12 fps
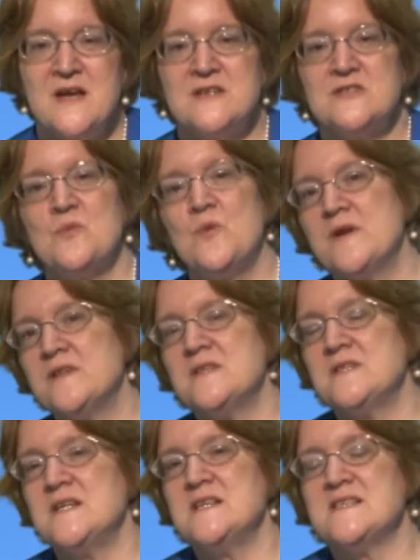So one of the
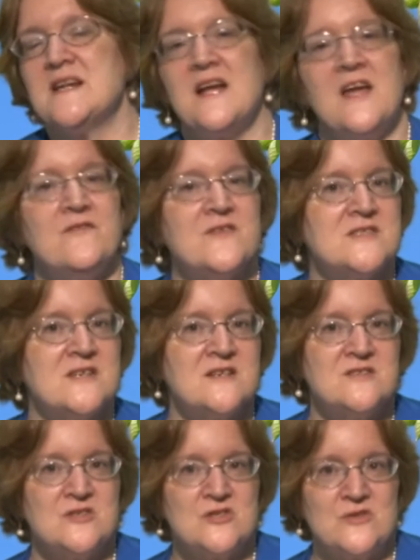things that I
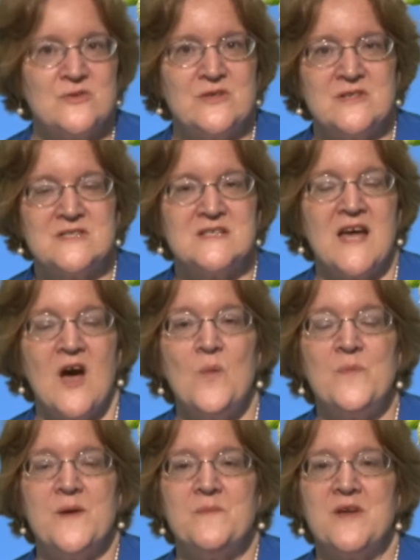emphasize to students to
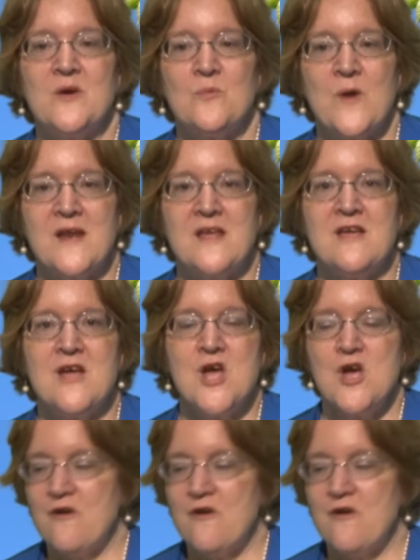help them get ready